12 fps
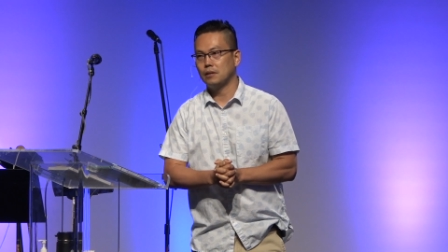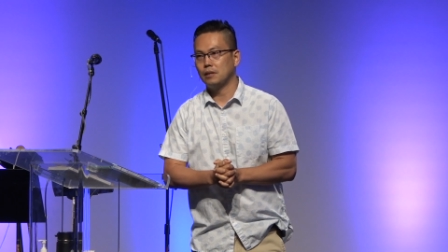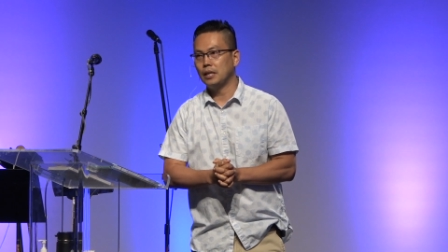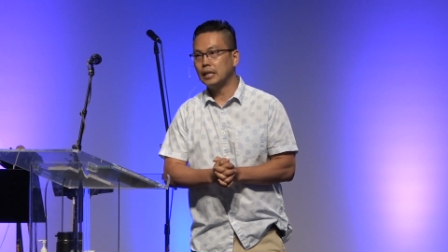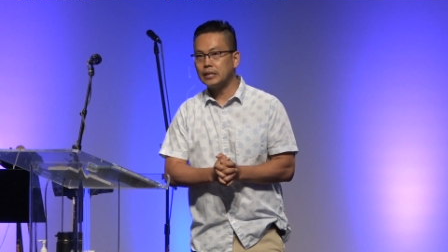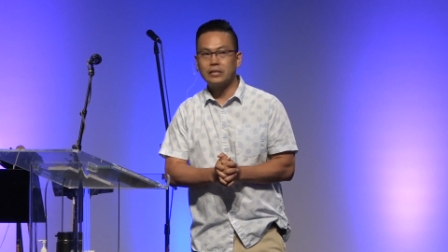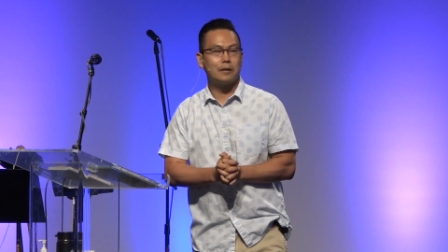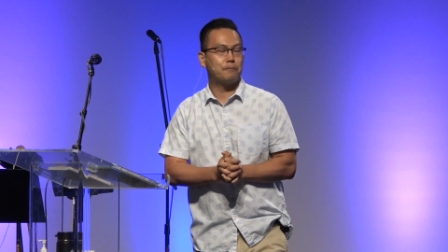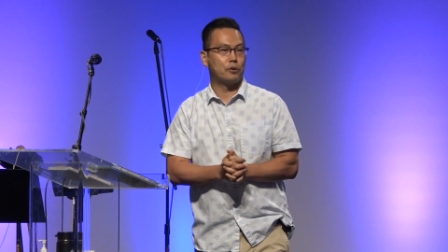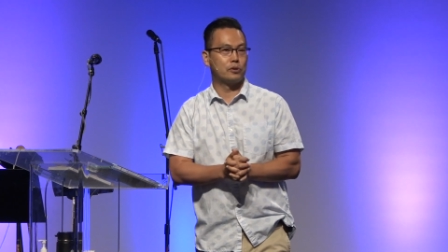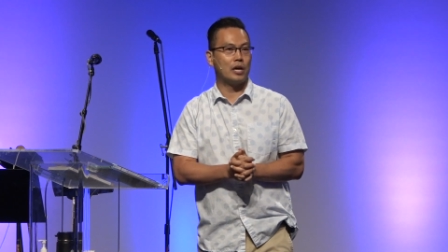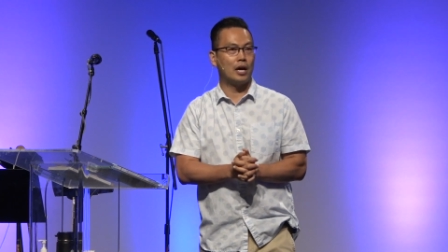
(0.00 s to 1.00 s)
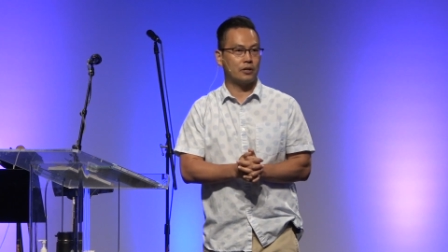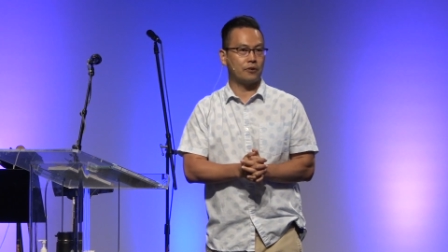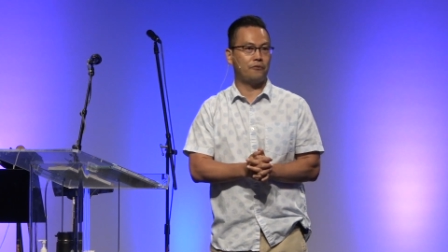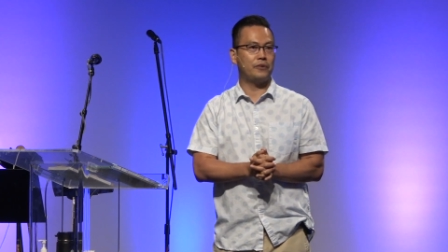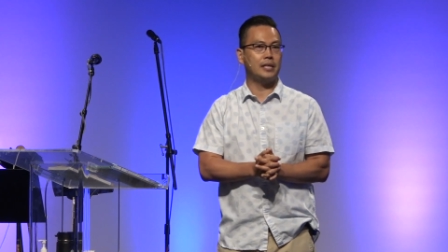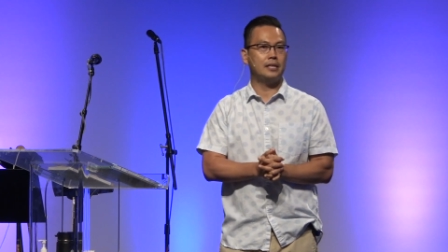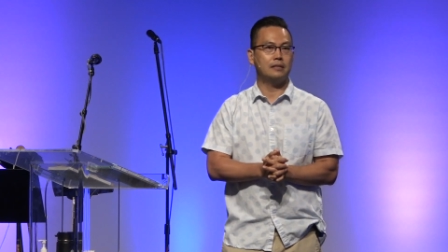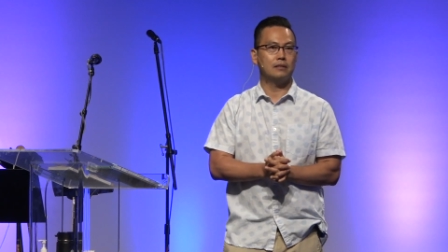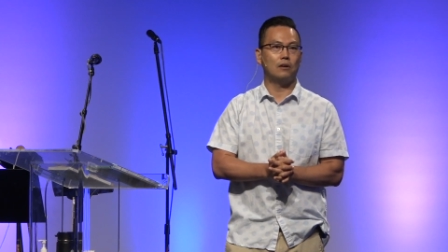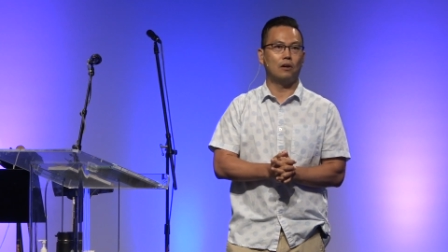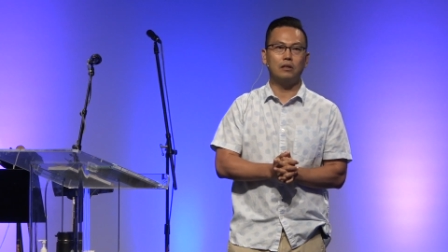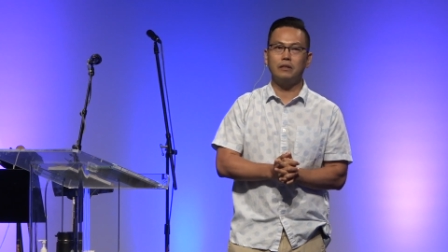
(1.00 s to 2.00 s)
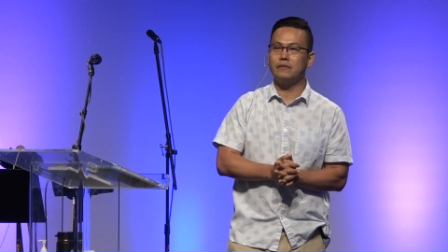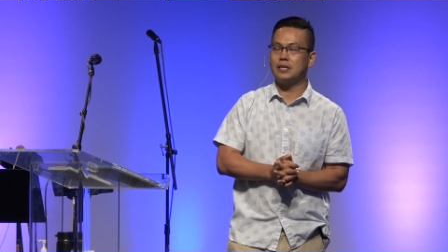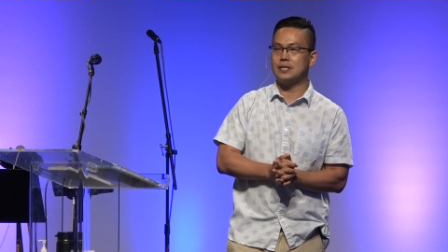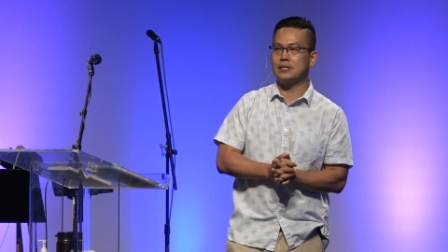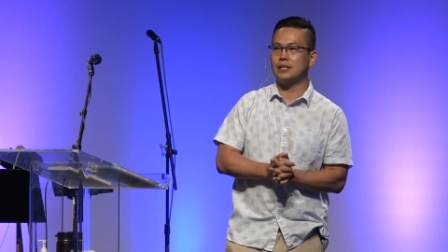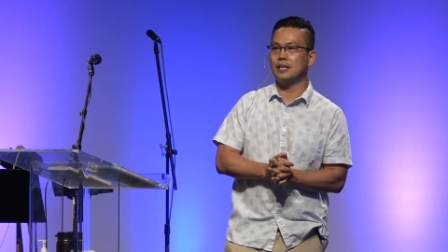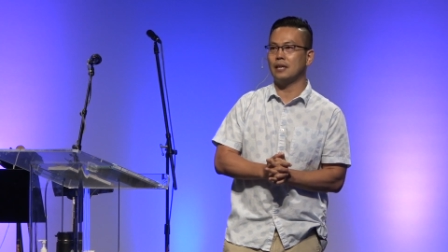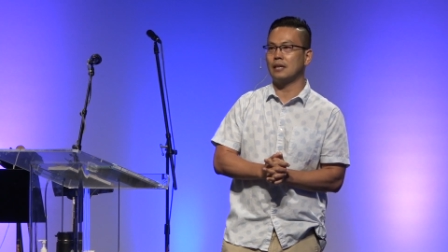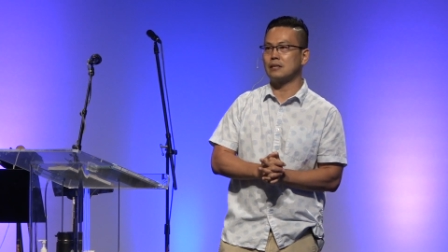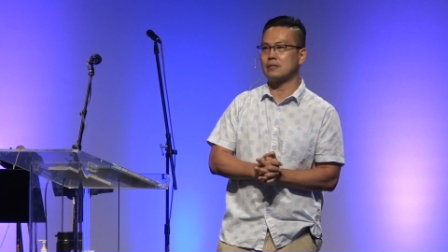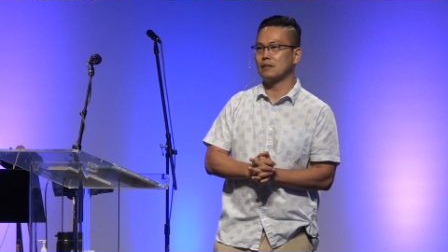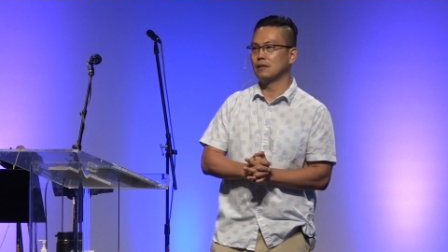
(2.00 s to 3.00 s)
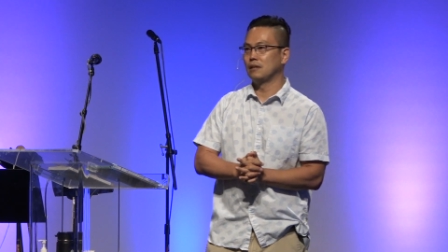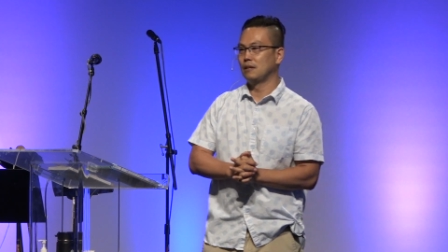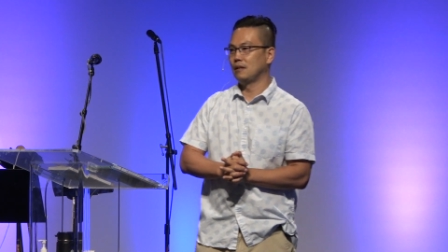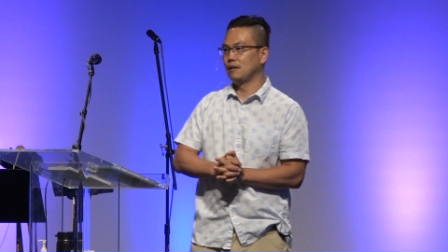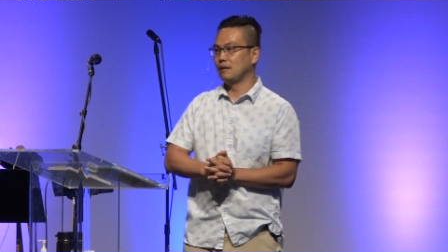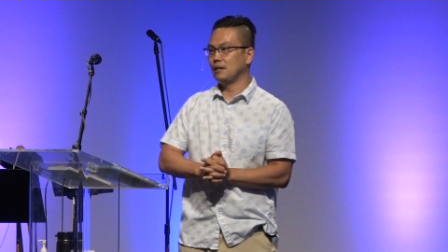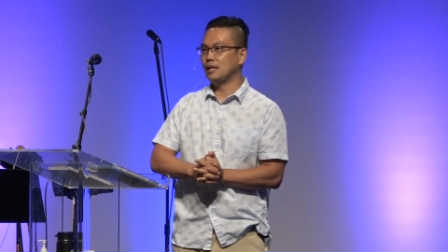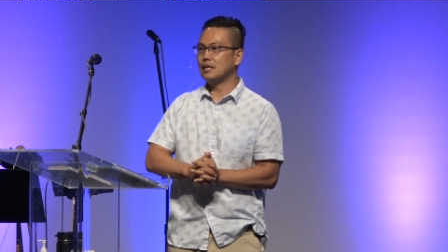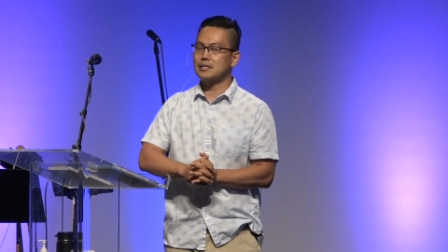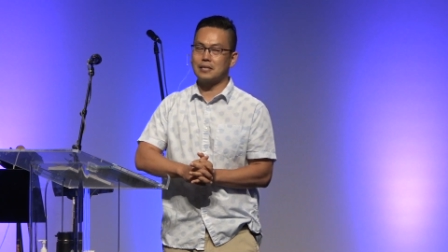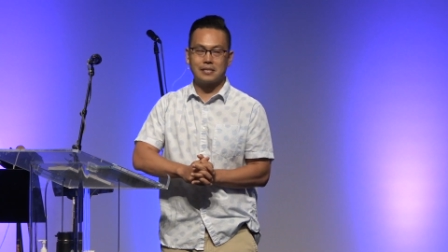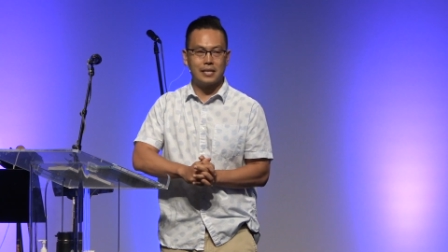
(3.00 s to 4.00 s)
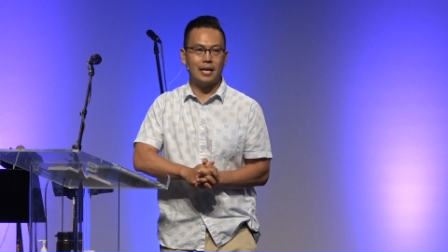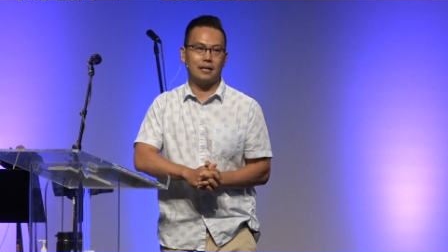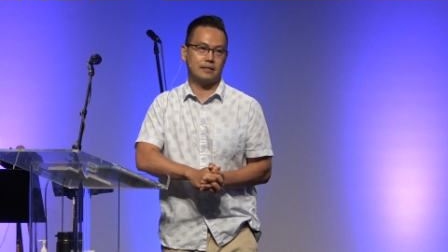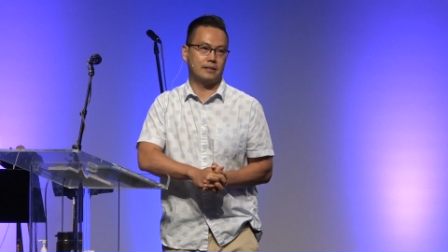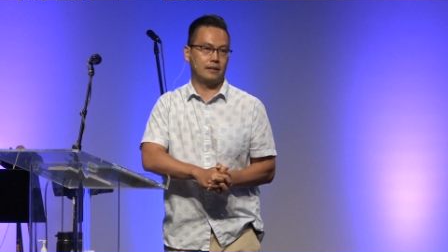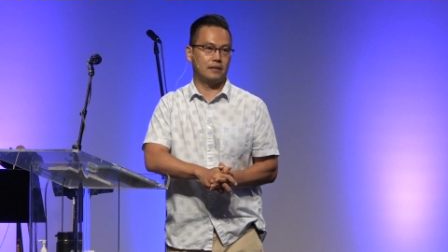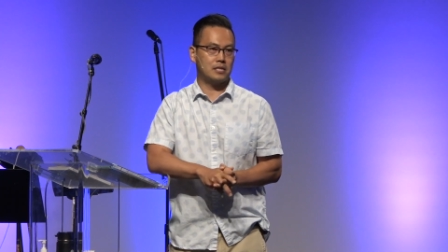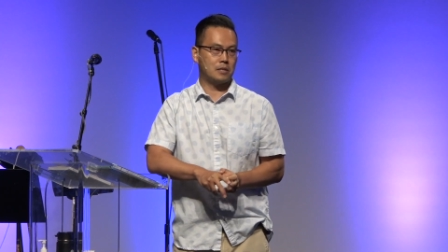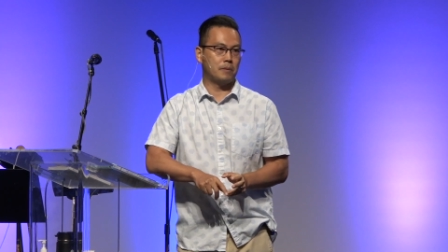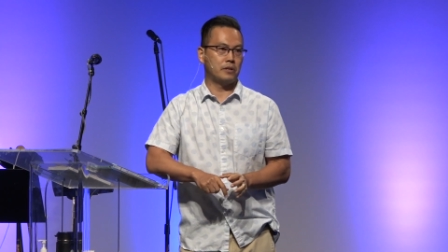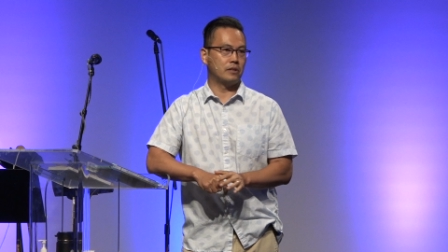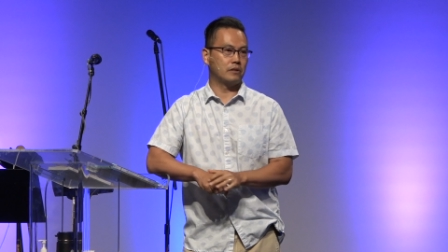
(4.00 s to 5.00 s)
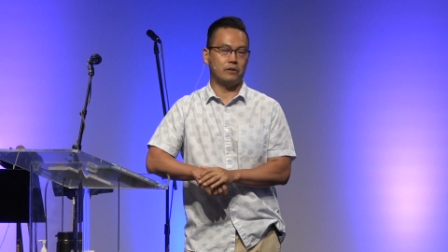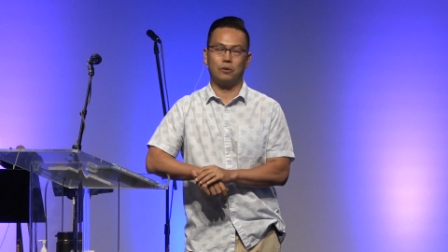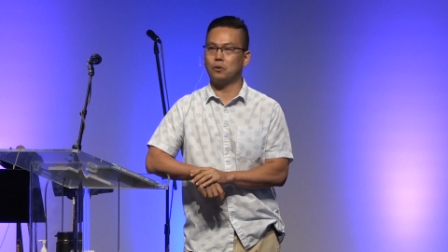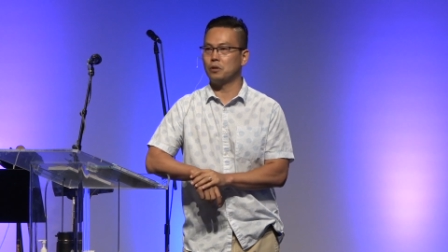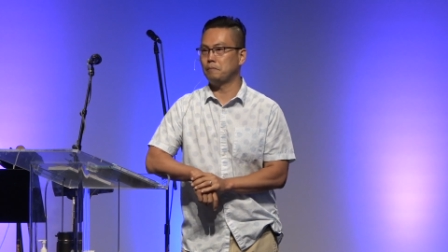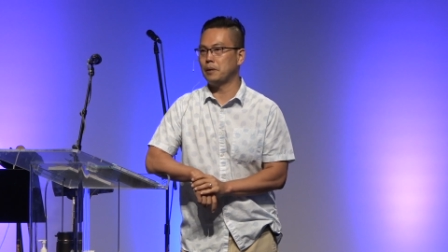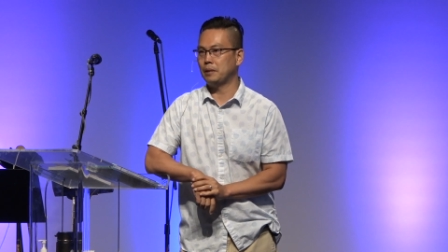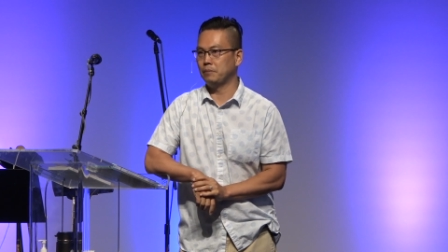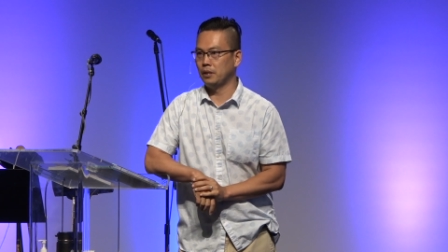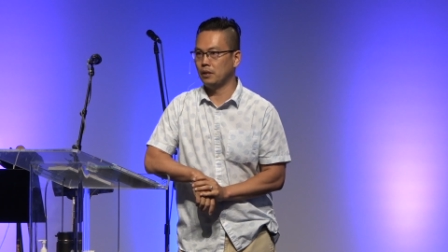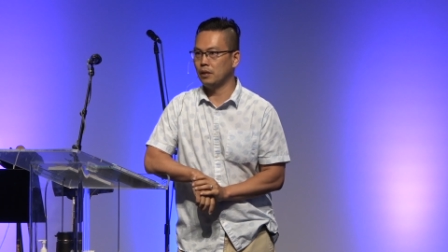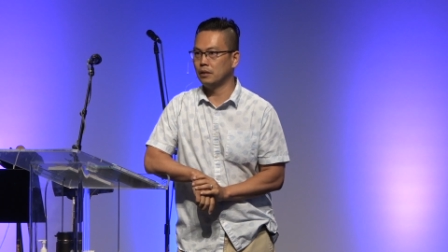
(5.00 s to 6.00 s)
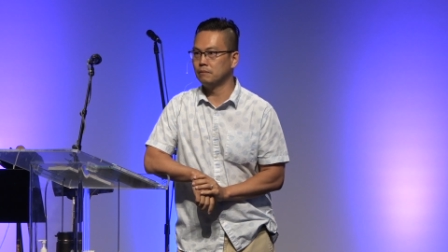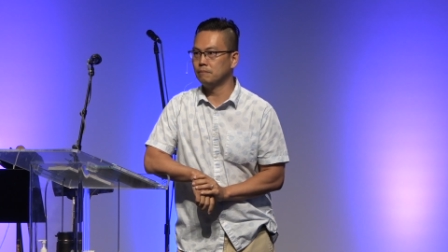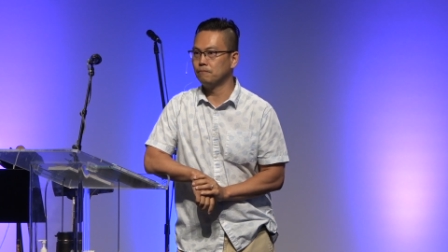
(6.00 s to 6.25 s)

internet pornography, all of these things, it is exactly the spirit of the whore of Babylon.